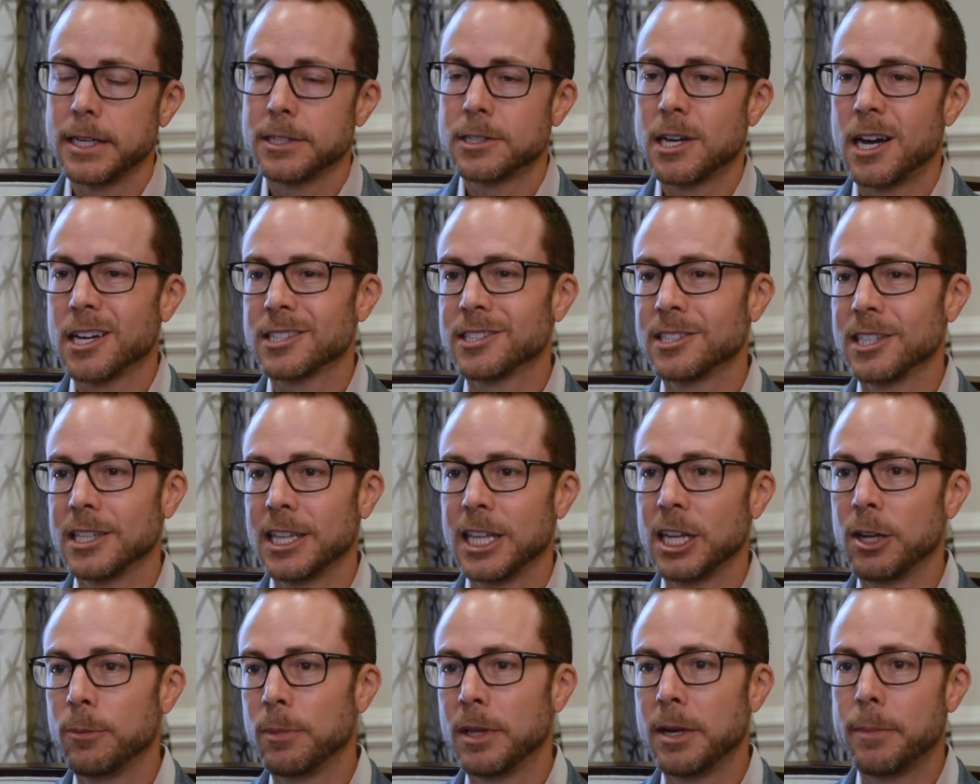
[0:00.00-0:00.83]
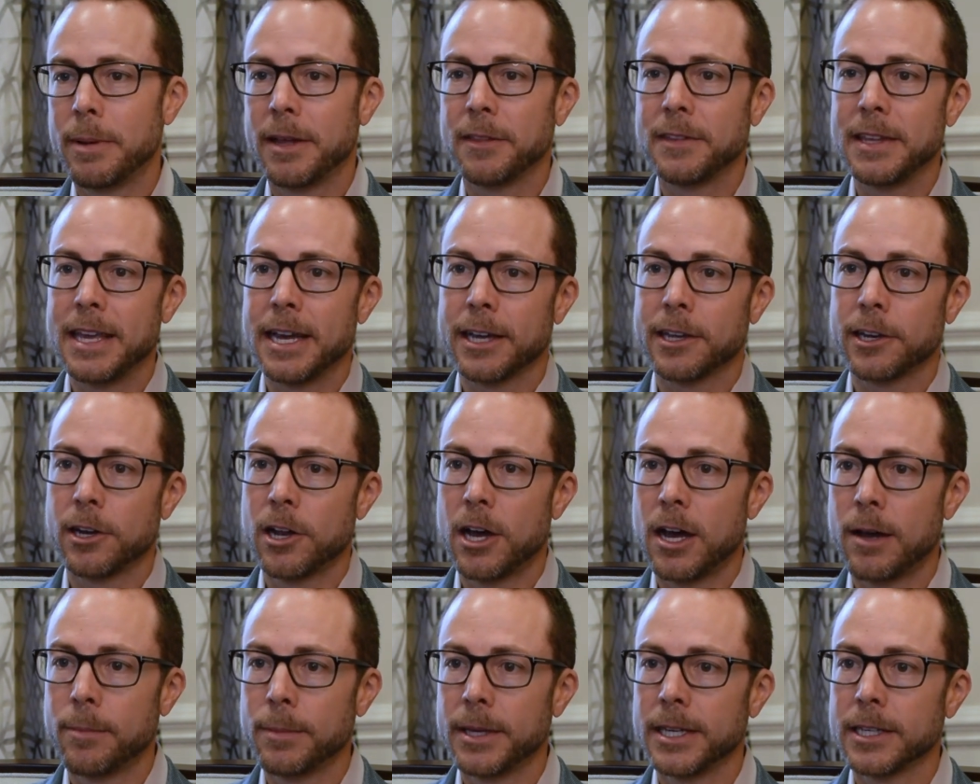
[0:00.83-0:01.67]
talks a little bit about the
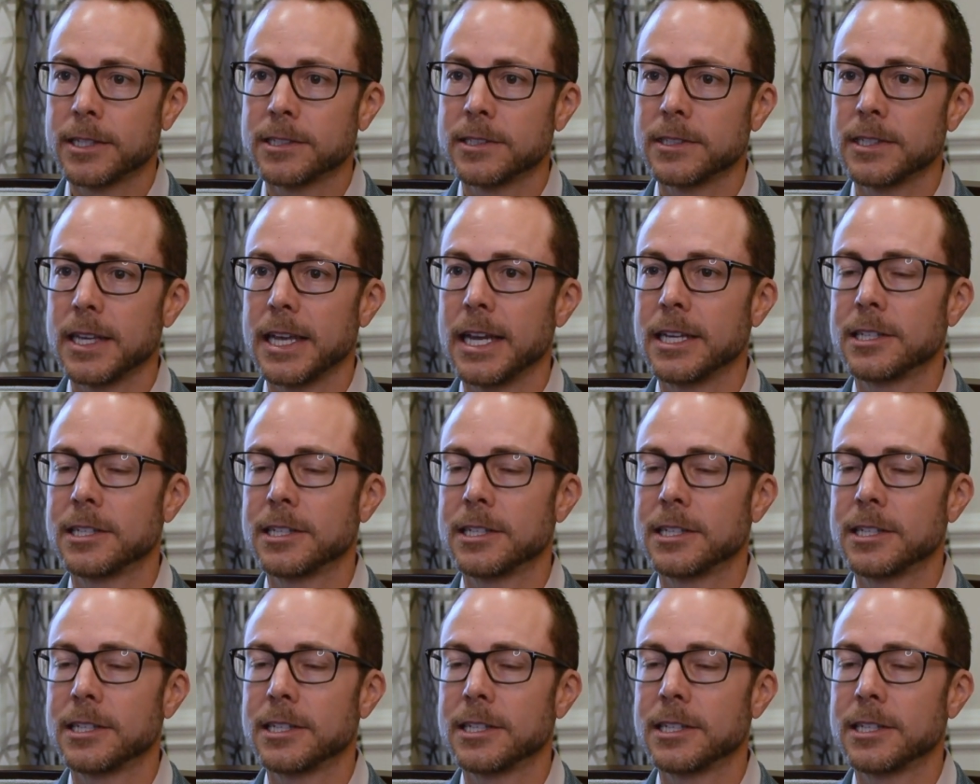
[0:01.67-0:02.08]
economics.